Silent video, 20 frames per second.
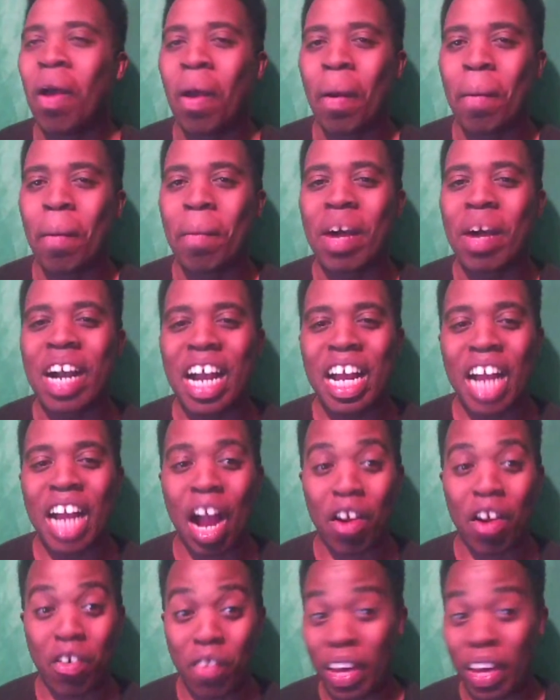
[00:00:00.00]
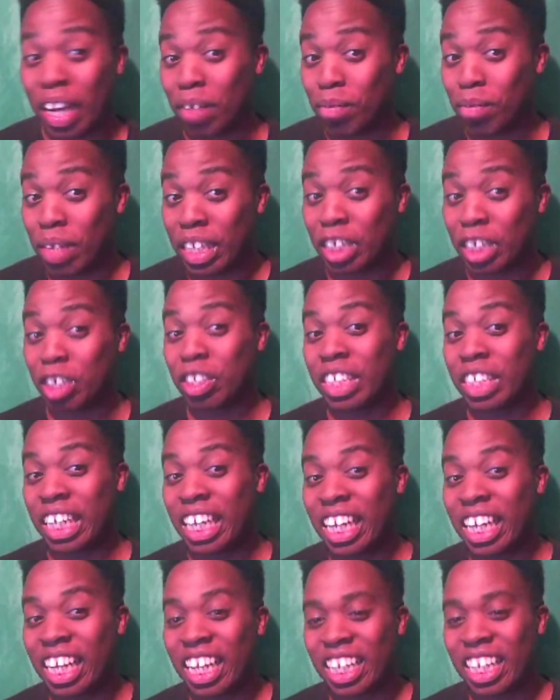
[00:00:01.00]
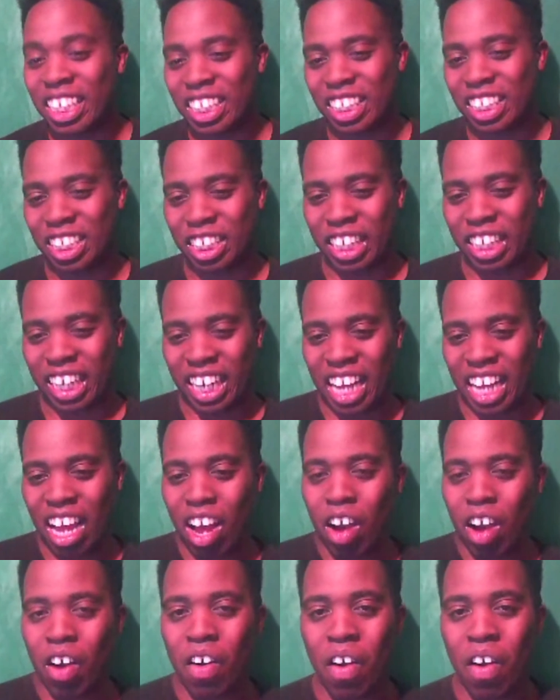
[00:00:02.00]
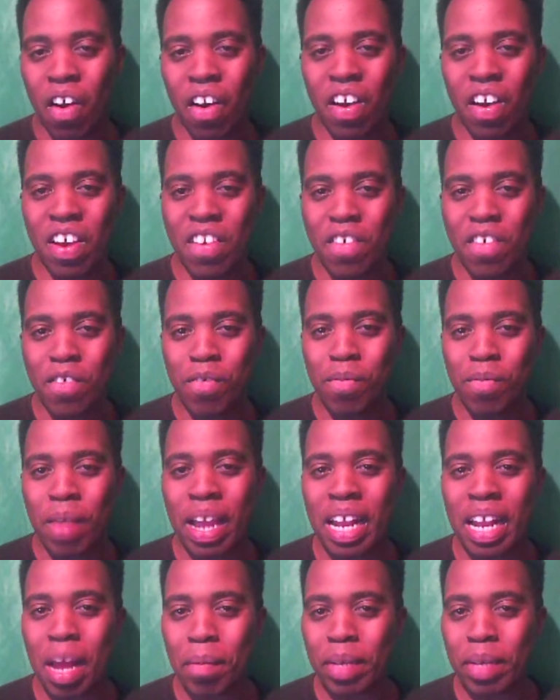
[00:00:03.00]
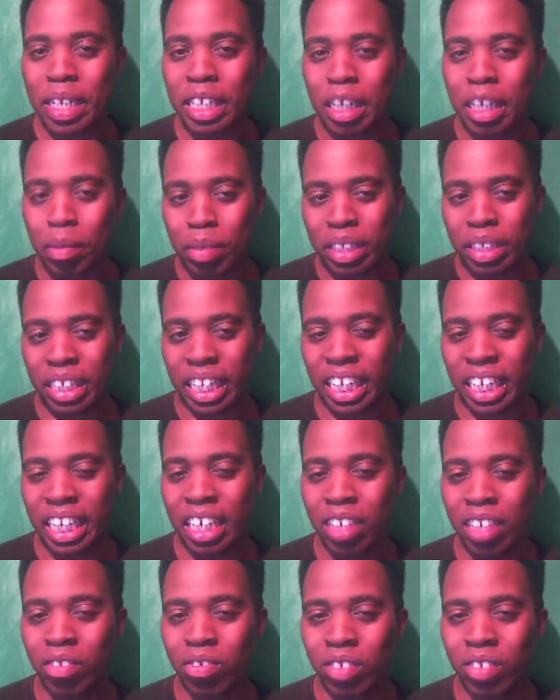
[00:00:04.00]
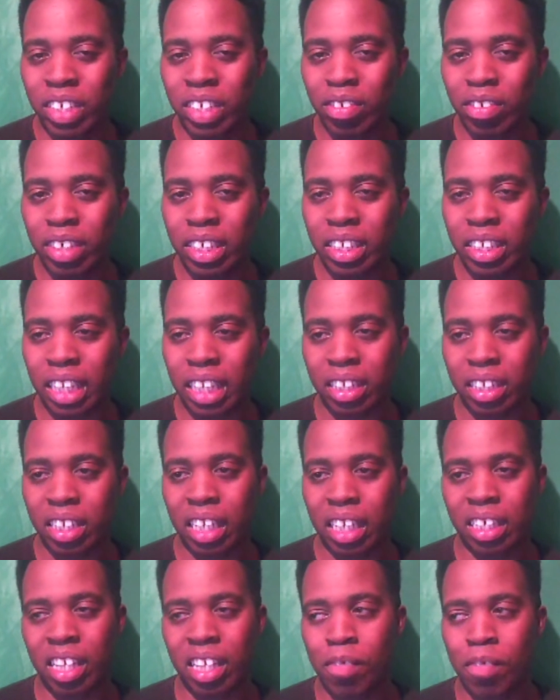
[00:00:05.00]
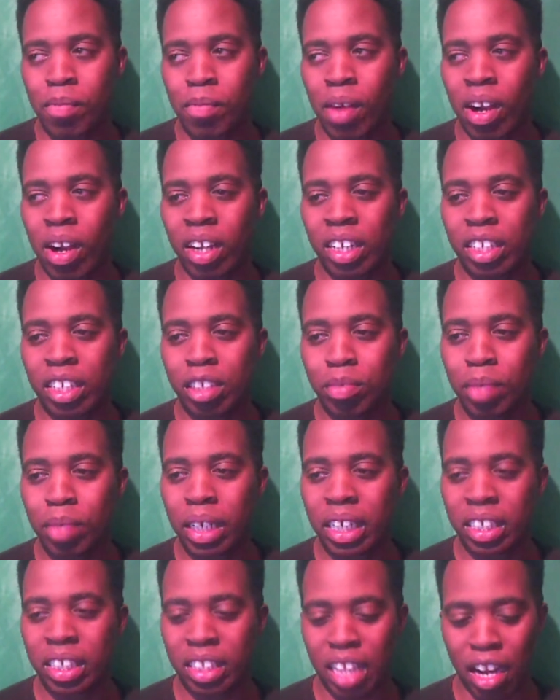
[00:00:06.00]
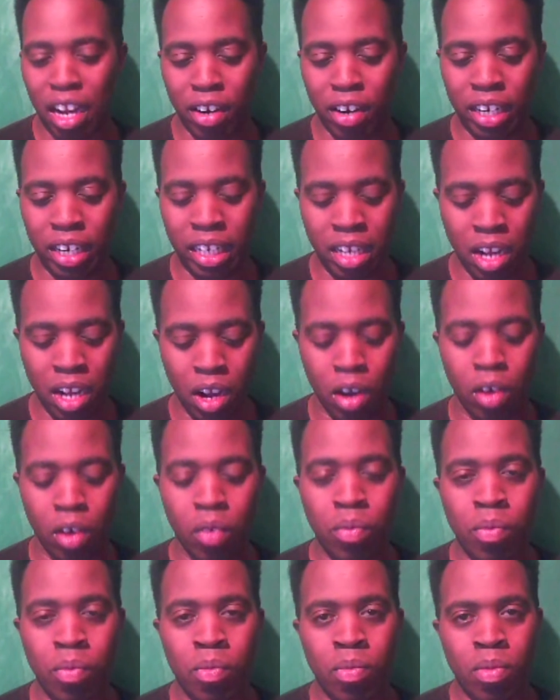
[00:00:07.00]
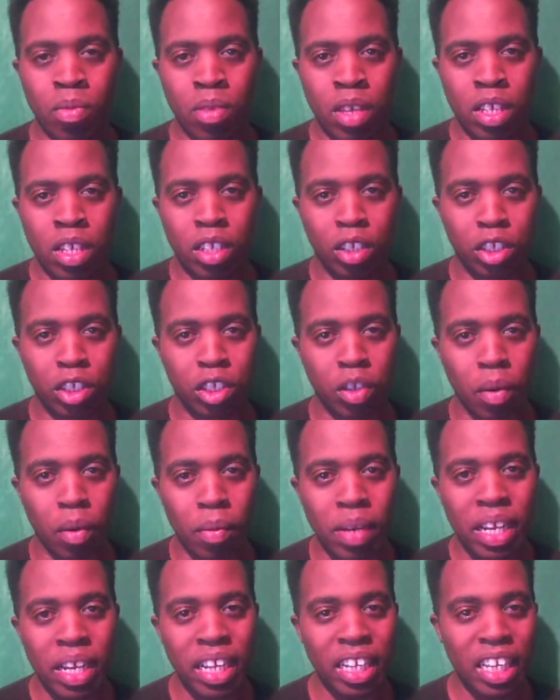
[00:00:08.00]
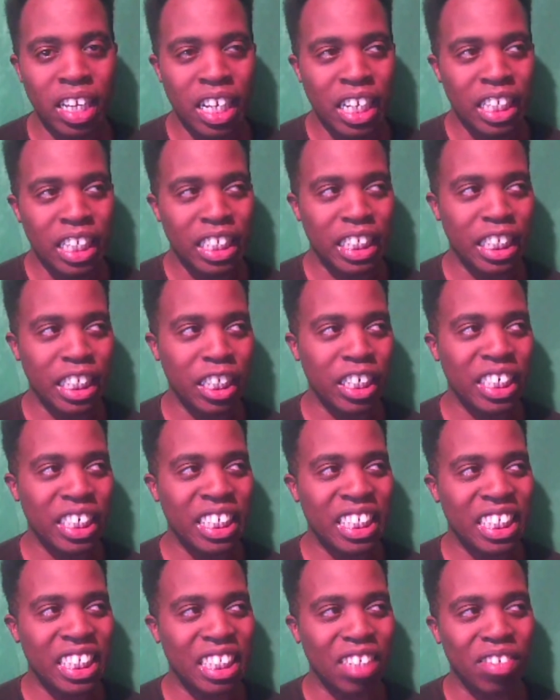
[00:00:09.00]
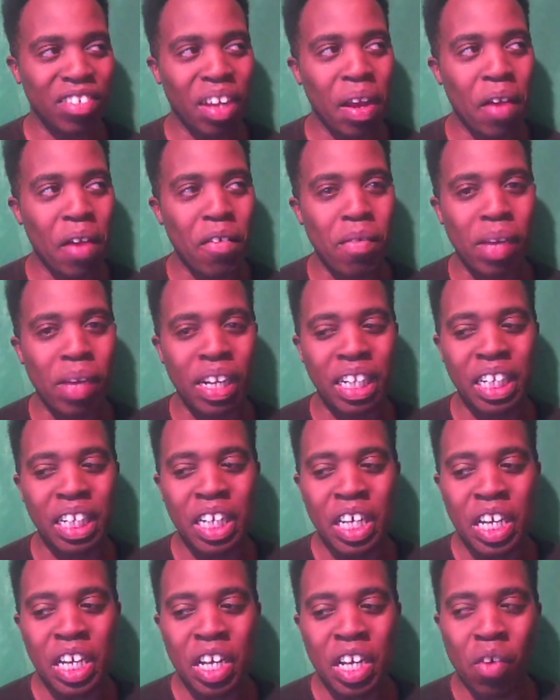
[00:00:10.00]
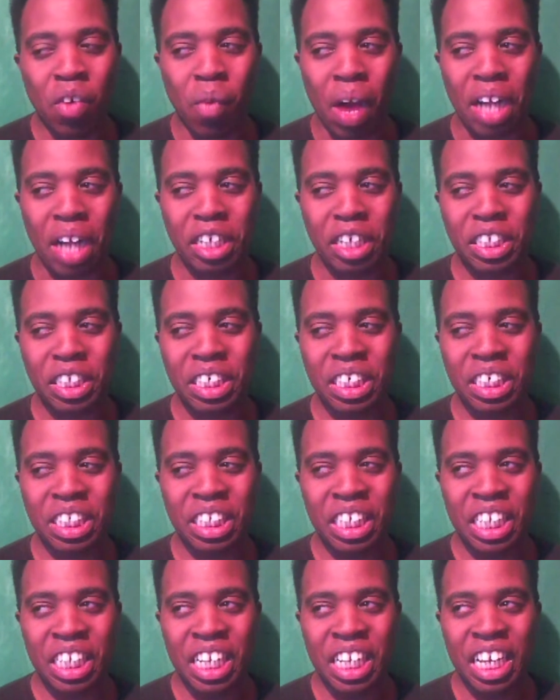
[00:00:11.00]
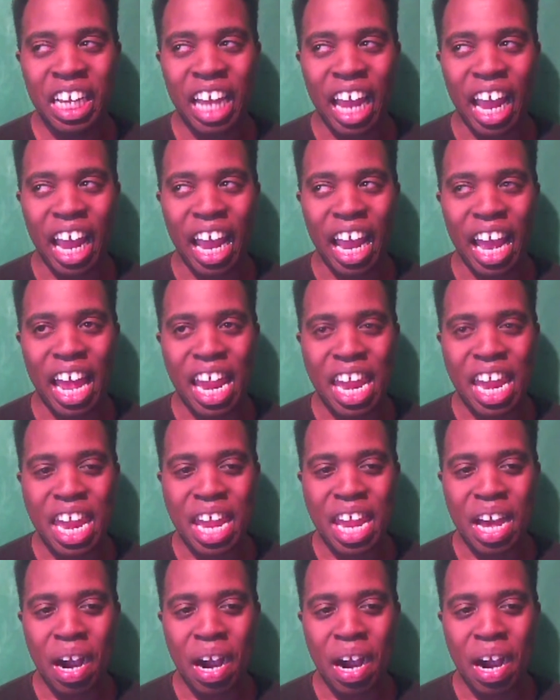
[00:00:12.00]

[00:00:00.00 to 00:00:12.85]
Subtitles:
But I would recommend you get it. You check it out. It may not be a cup of tea reading like slice of life mangas, because I already know there's so many series and stuff like everybody watches, and